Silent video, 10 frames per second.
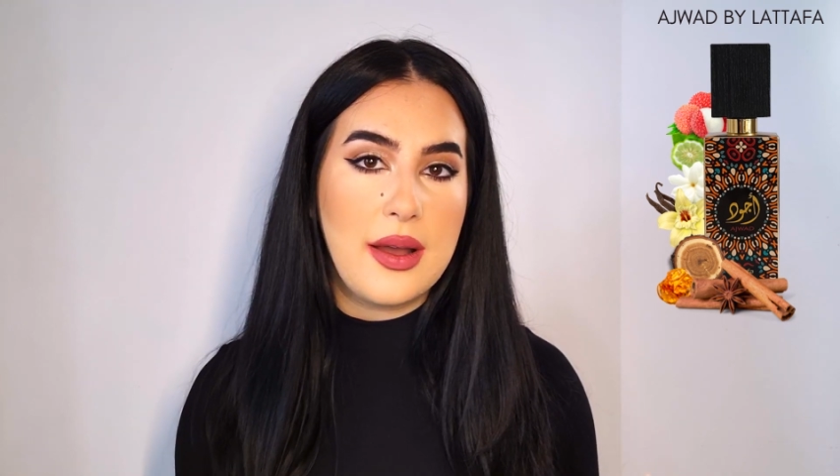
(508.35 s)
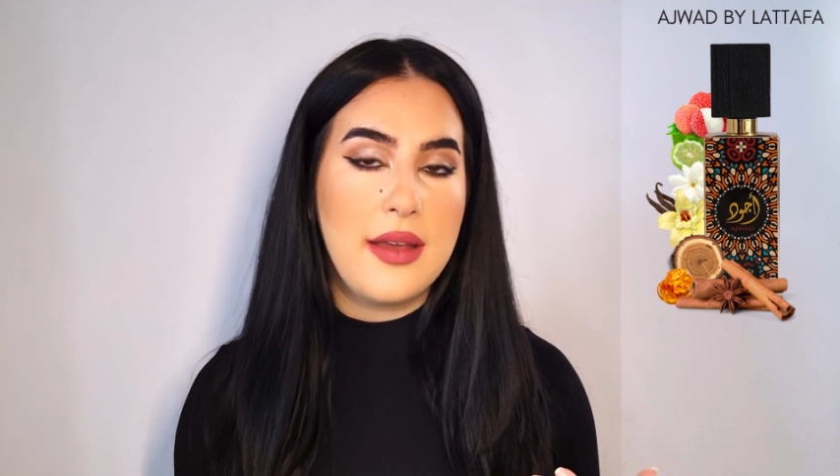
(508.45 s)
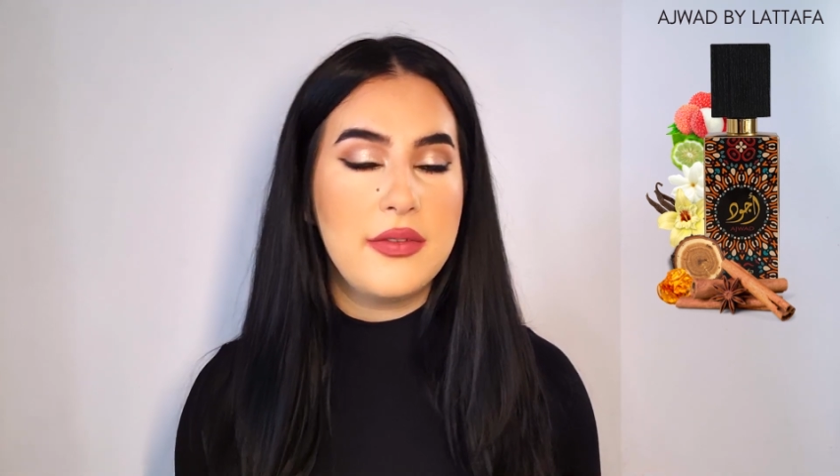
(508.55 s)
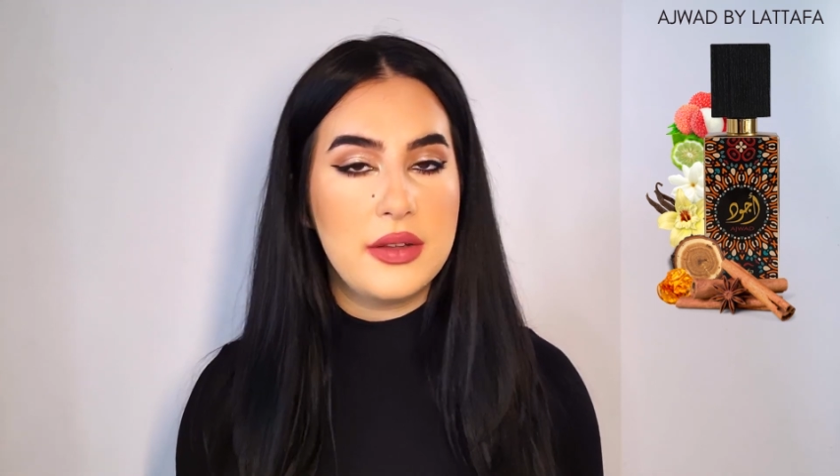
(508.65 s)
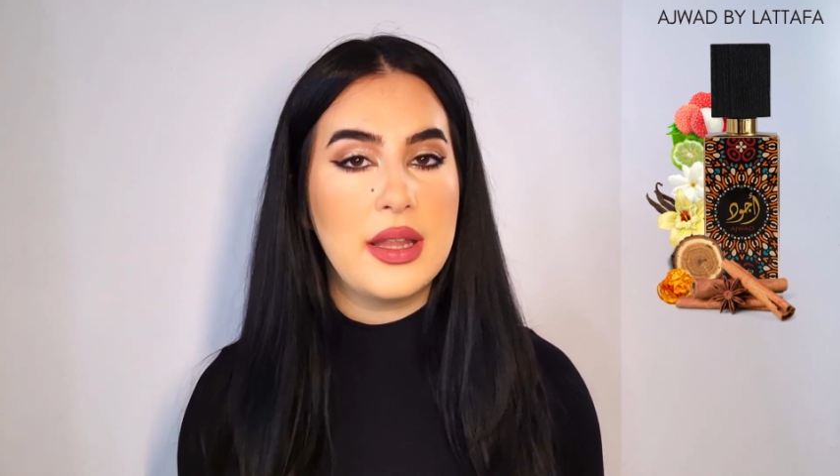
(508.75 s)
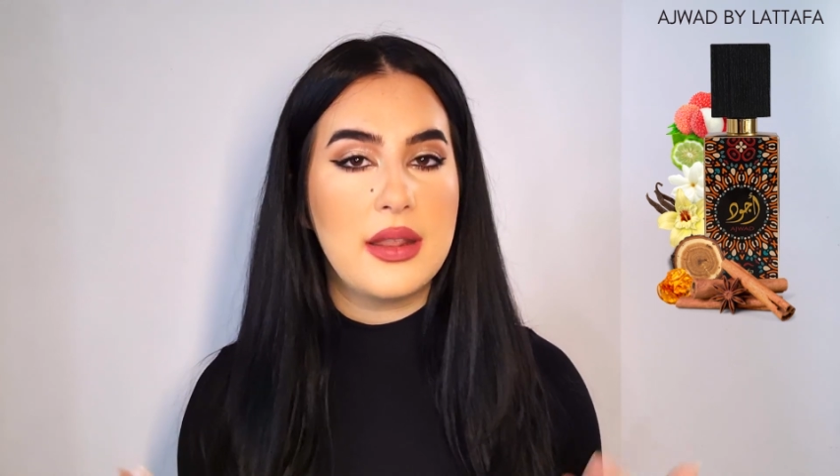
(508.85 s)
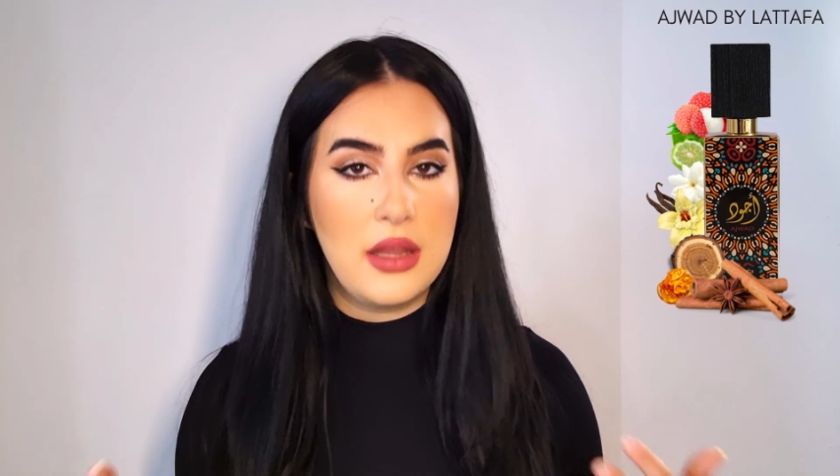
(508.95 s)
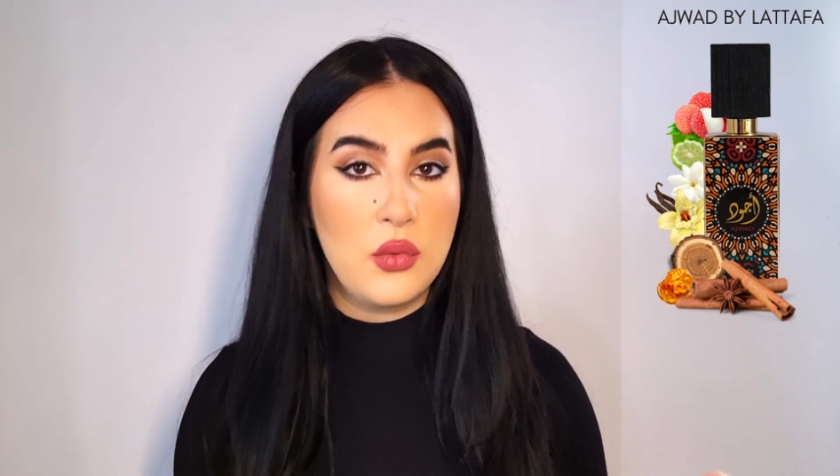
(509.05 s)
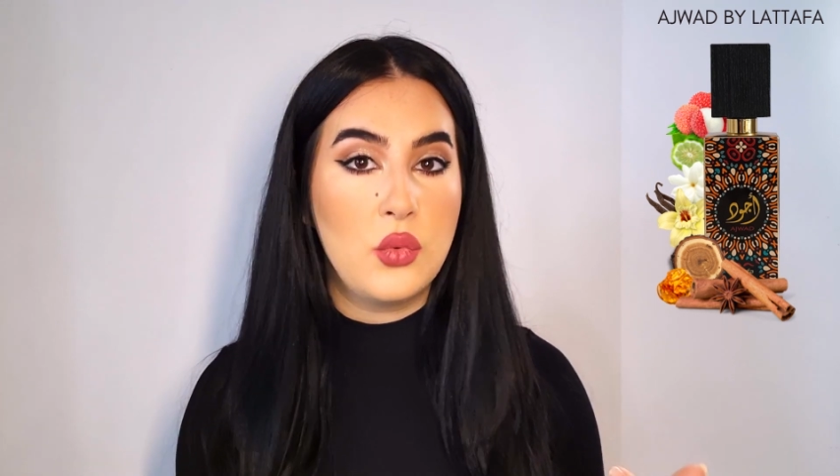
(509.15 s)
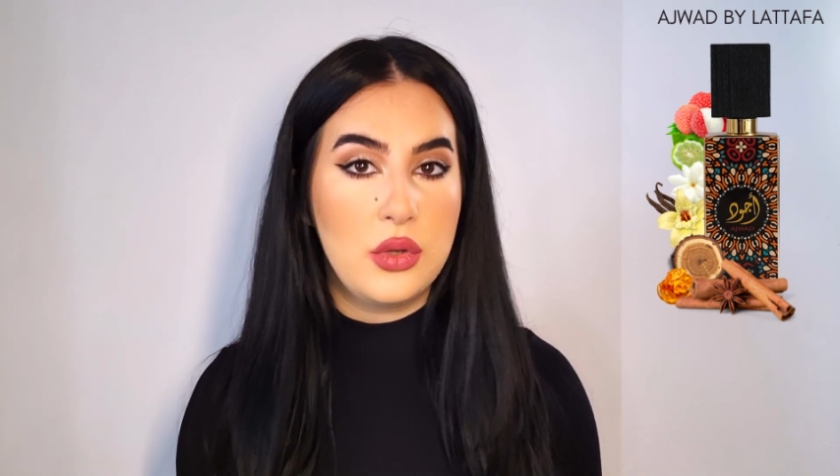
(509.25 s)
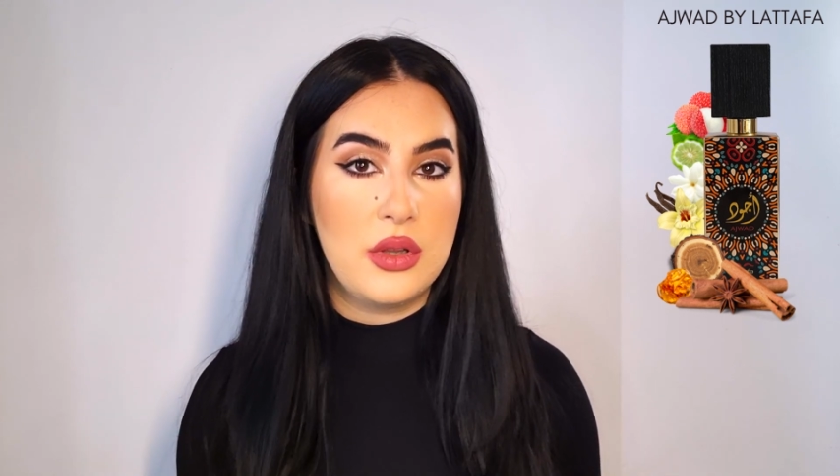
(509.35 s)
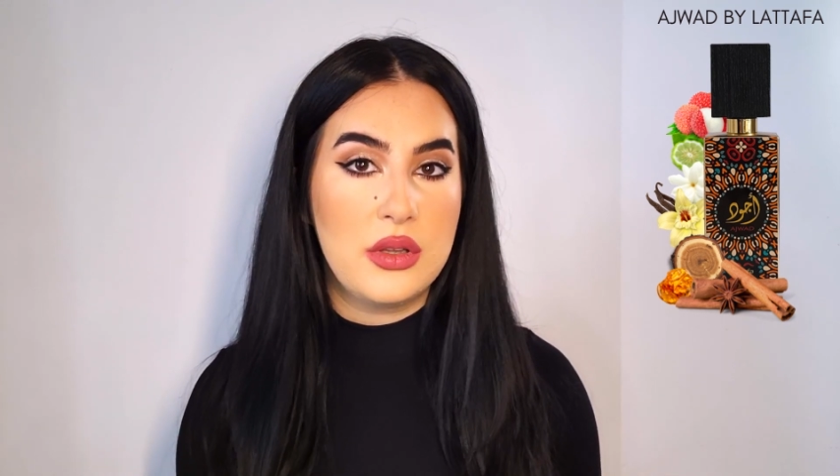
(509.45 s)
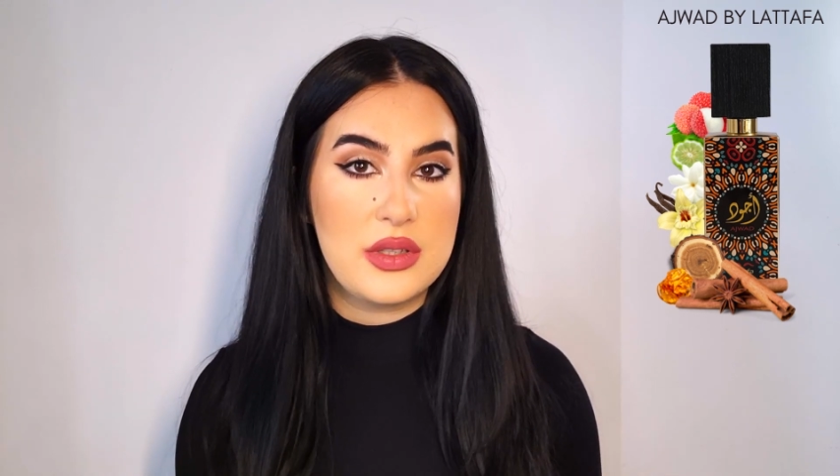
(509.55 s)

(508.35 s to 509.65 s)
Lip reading: I feel like they will